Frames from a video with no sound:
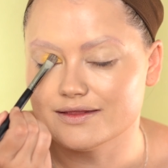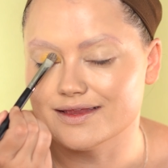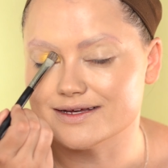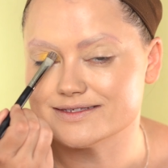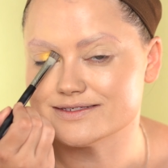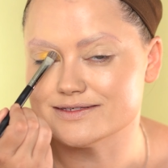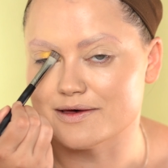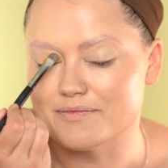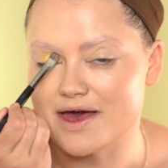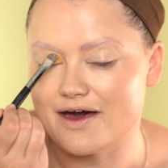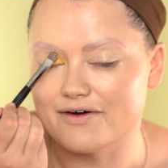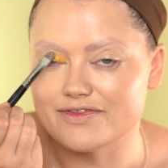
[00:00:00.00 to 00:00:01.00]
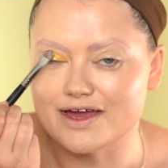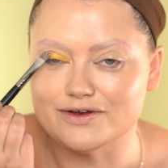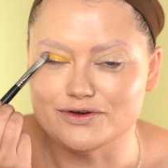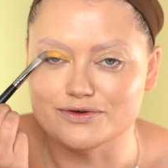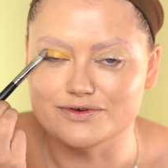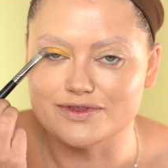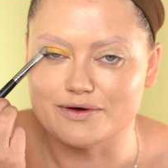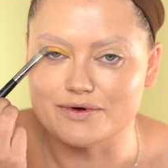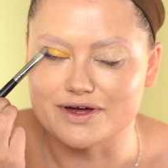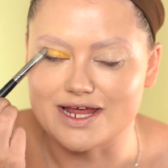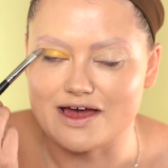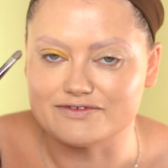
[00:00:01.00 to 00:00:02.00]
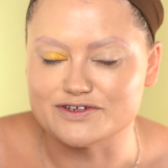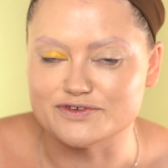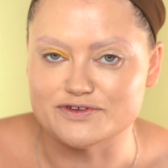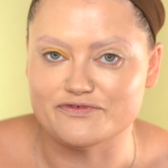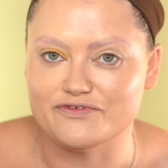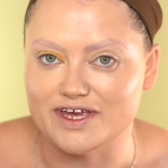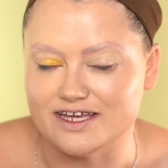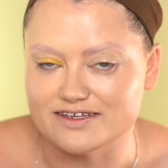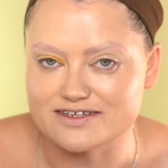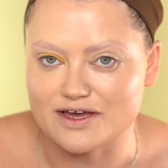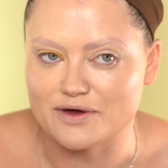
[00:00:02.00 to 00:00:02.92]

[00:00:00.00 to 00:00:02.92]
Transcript: Like somehow they knew they were going to have to defeat